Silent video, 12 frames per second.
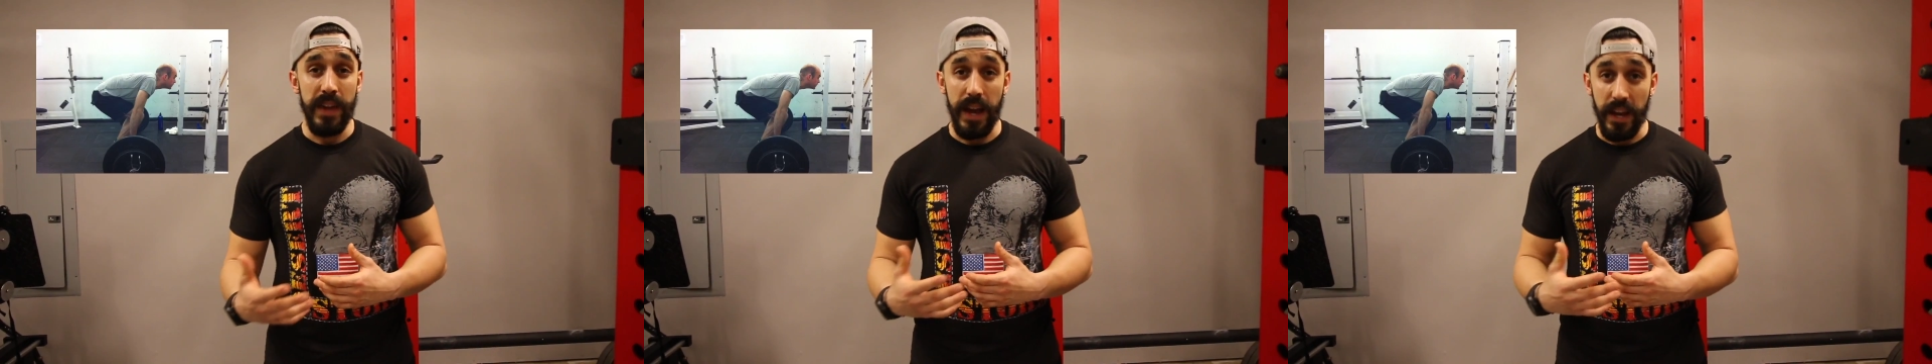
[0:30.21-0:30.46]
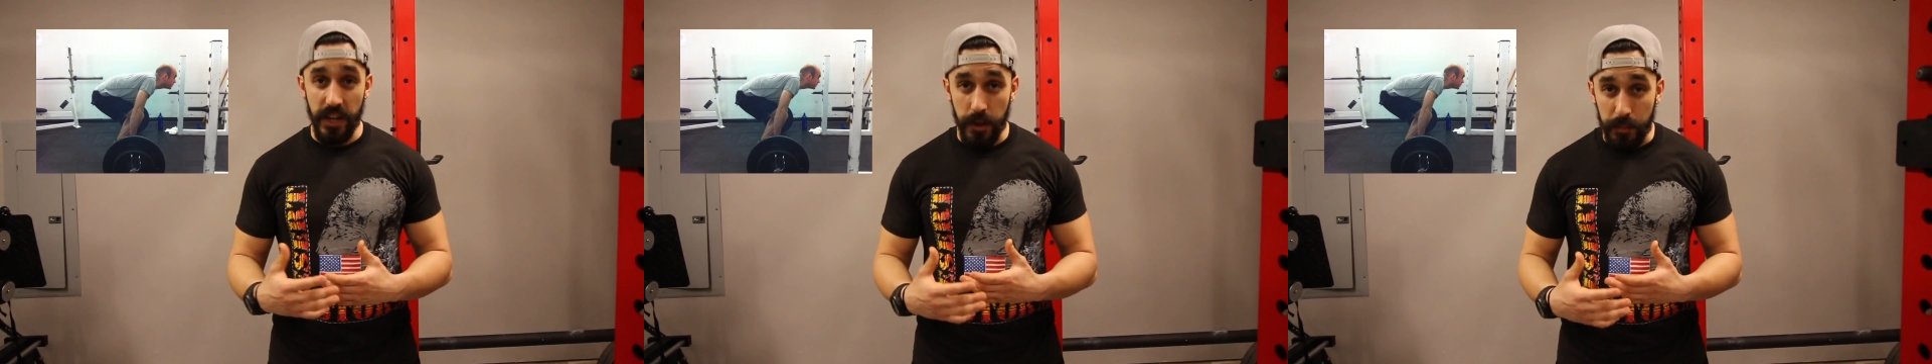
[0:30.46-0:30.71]
they
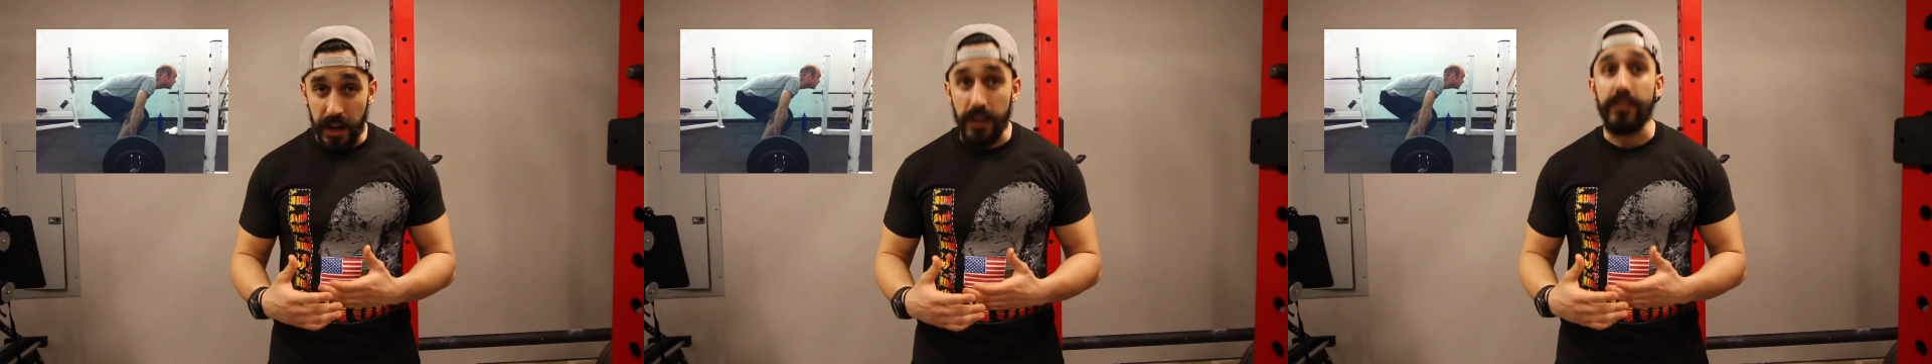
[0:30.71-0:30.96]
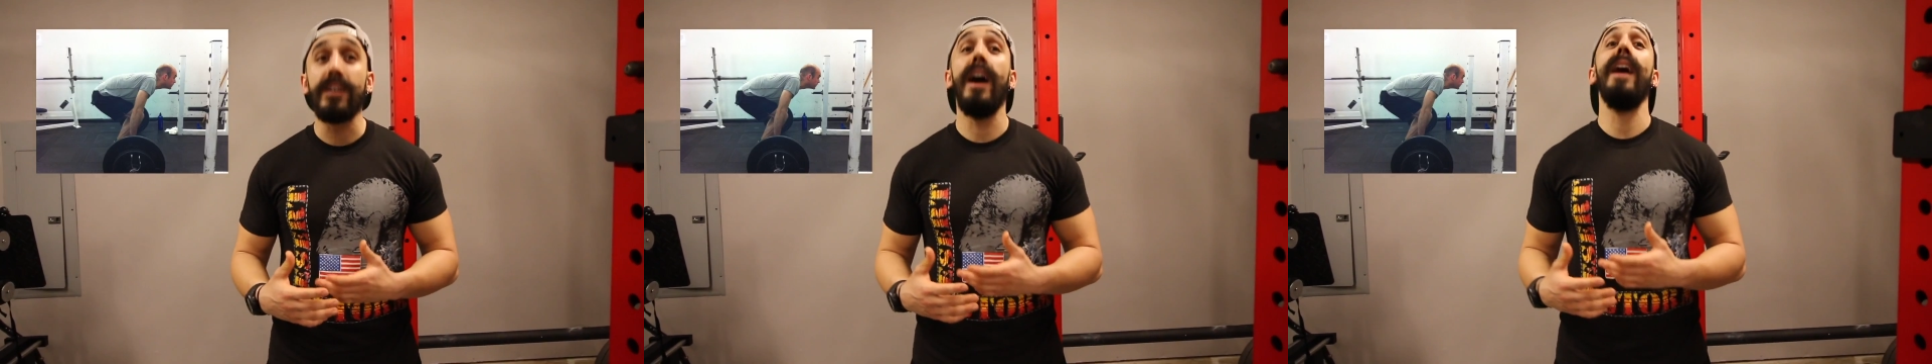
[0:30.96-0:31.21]
end up
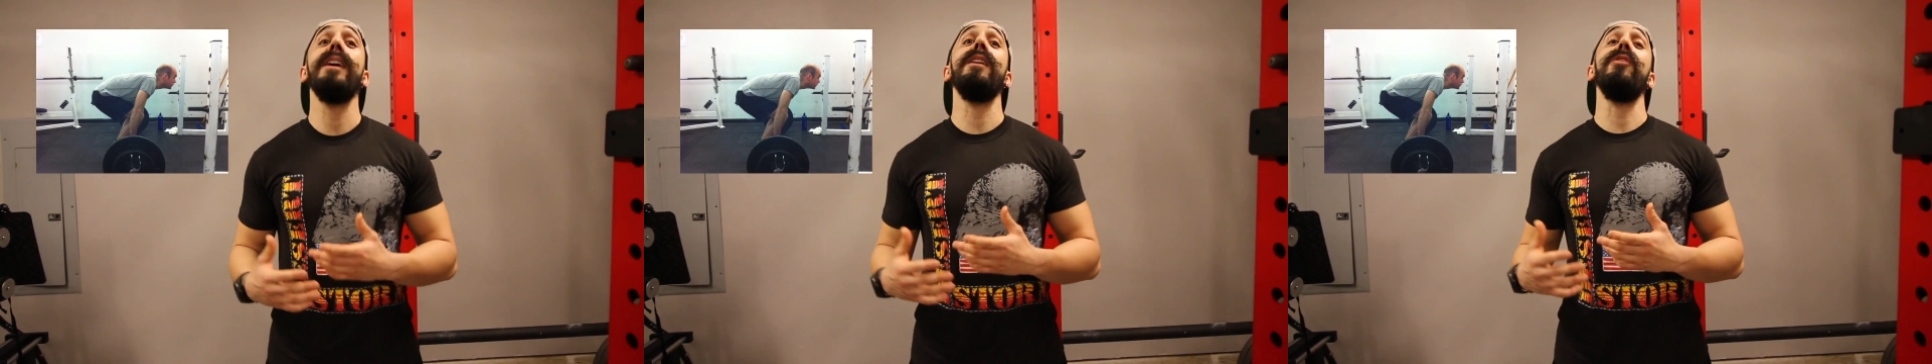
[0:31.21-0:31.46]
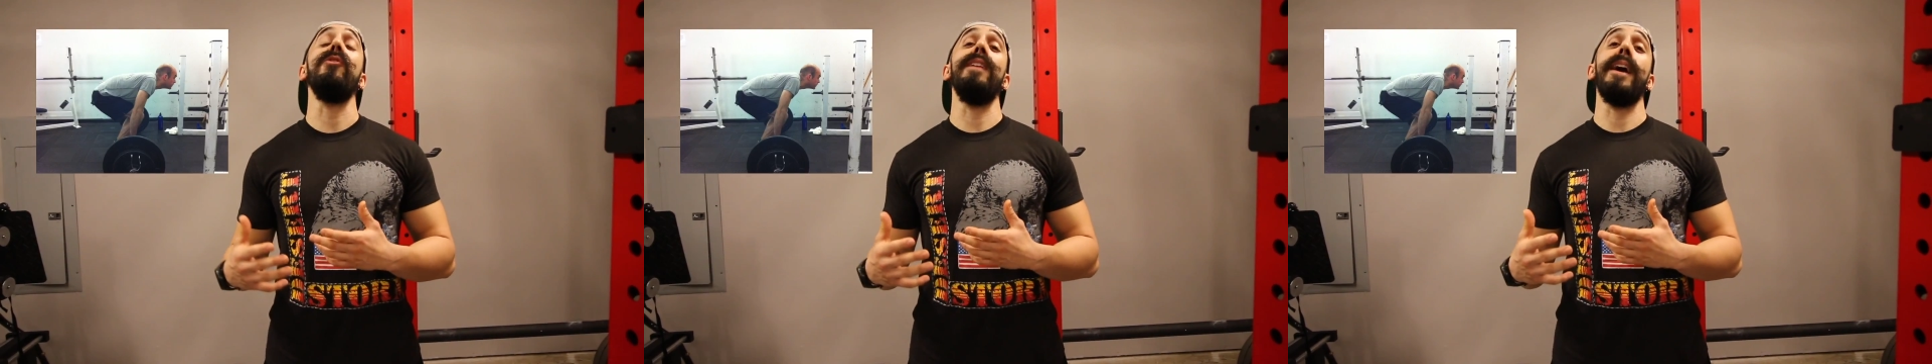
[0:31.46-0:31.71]
kind of
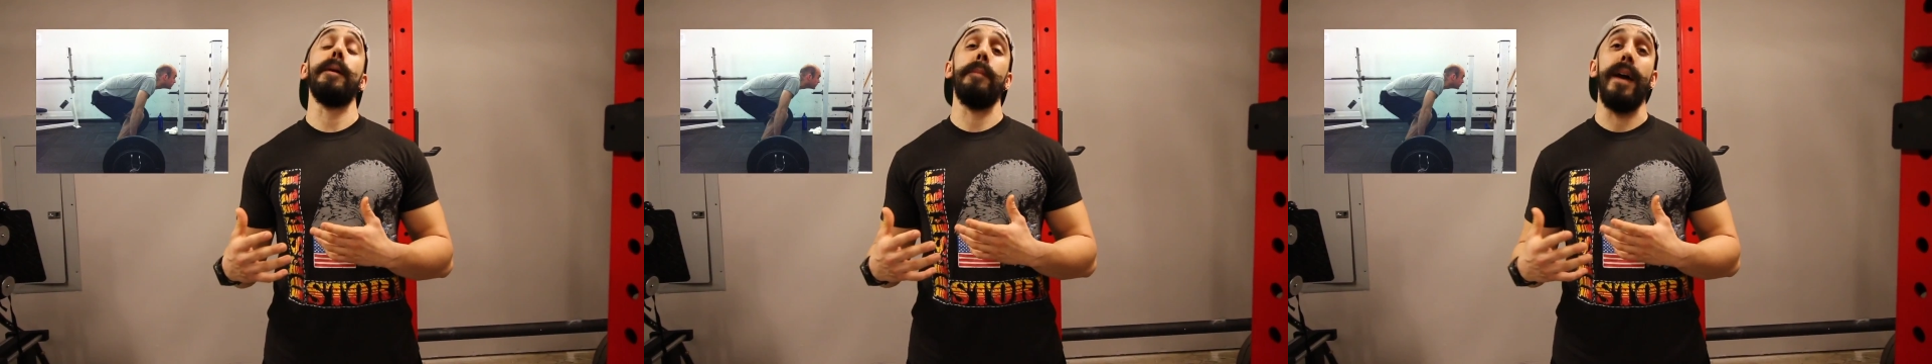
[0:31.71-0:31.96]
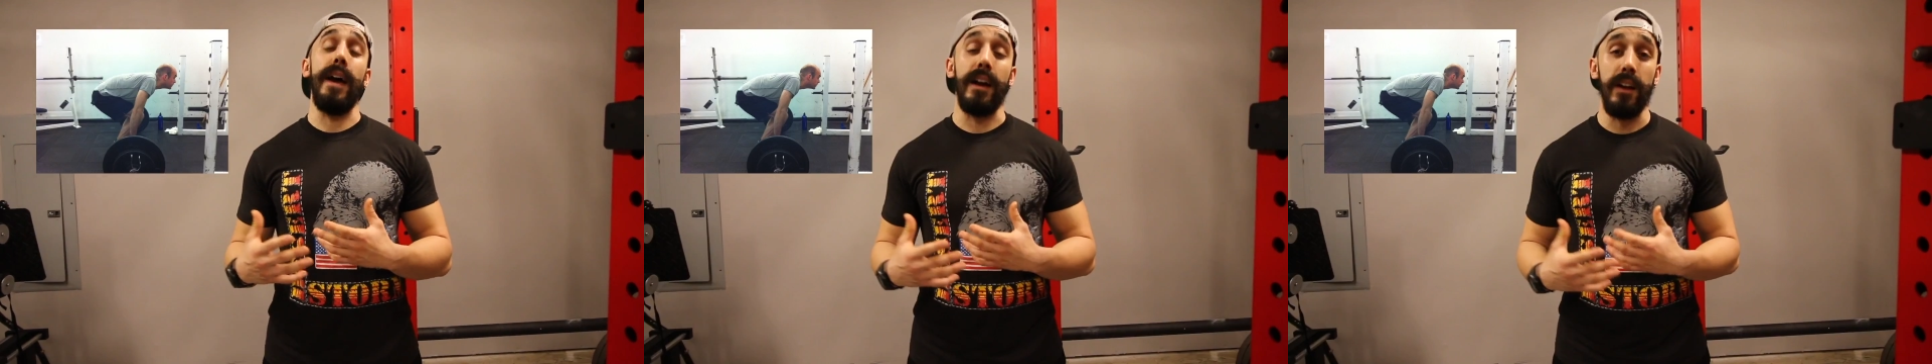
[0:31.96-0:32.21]
cocking their neck
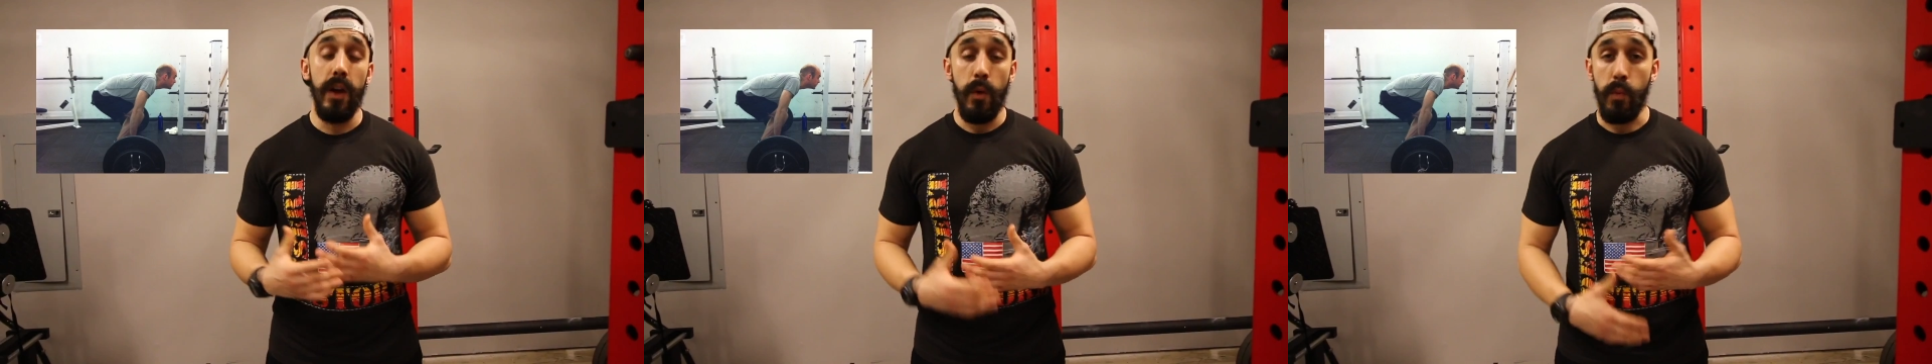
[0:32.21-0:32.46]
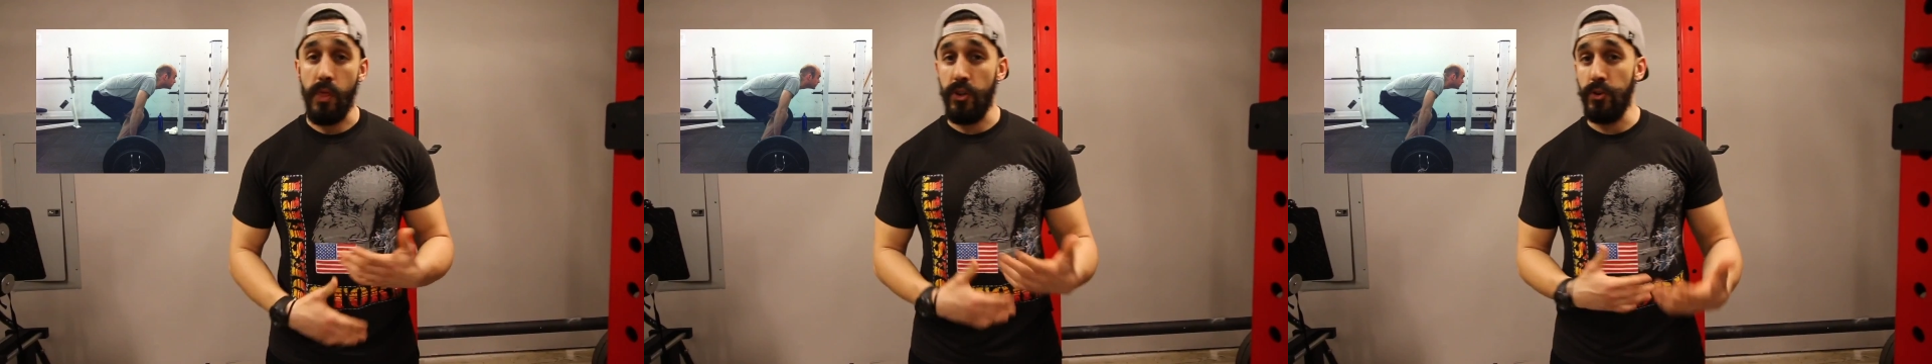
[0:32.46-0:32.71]

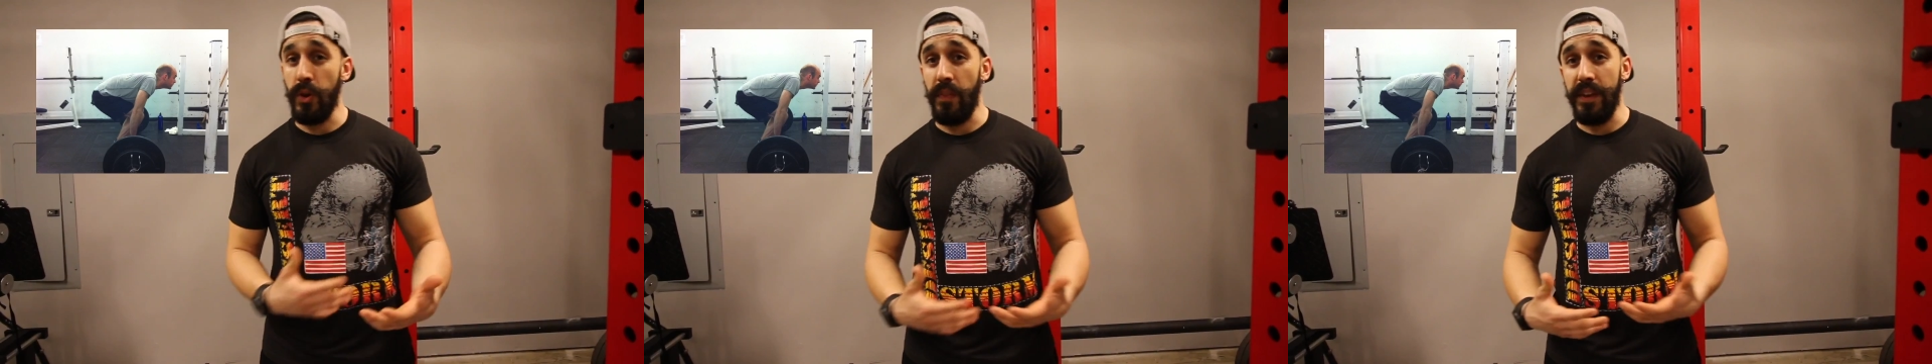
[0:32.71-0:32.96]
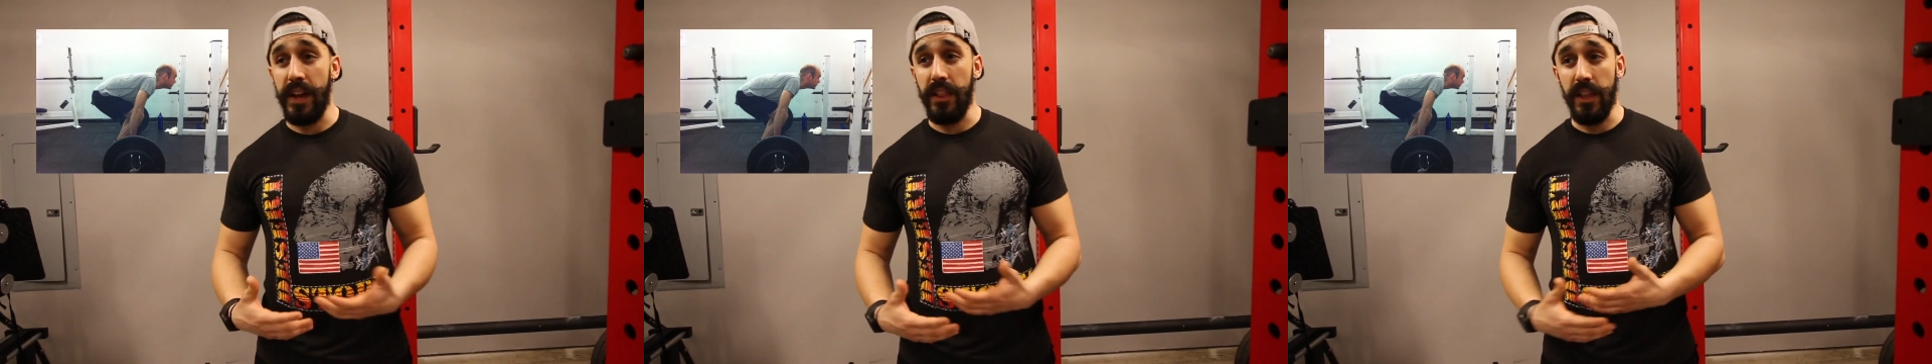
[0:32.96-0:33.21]
back when they're doing
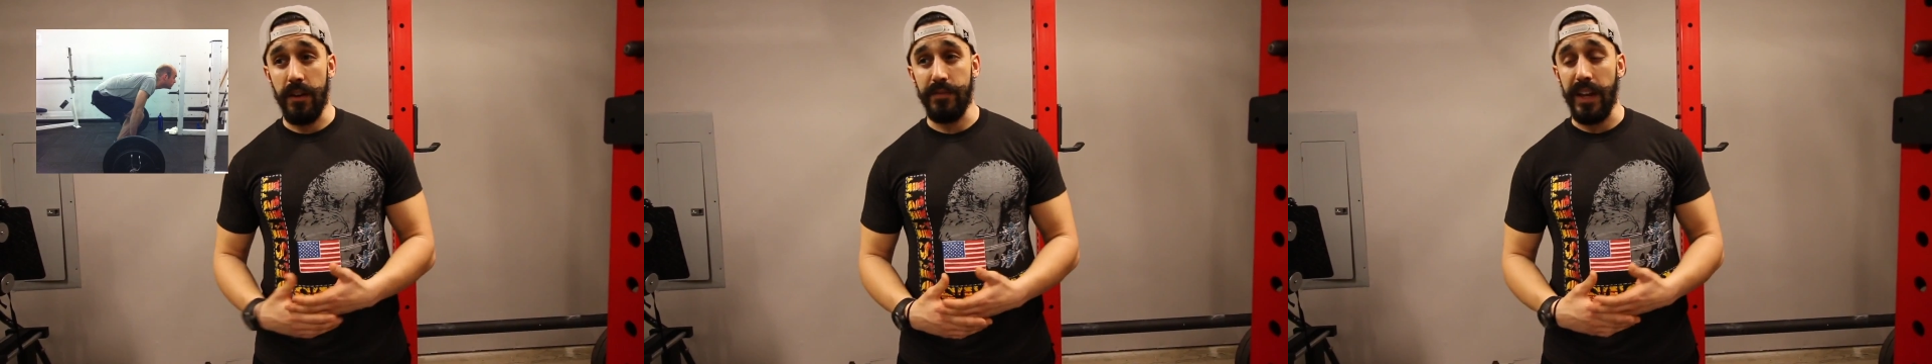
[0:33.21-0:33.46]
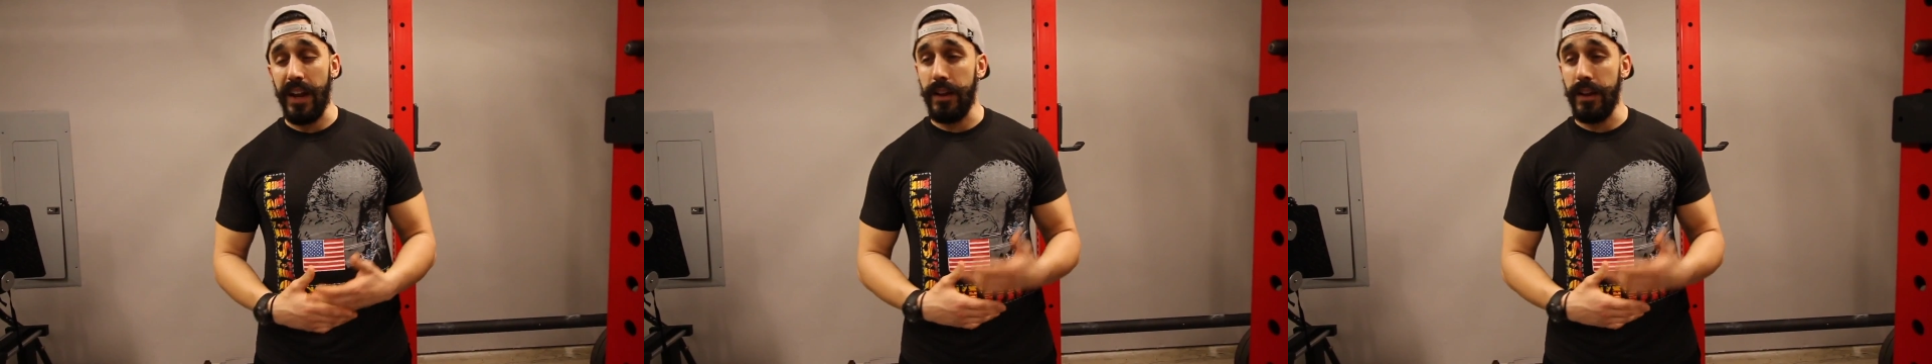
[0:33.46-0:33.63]
the deadlift,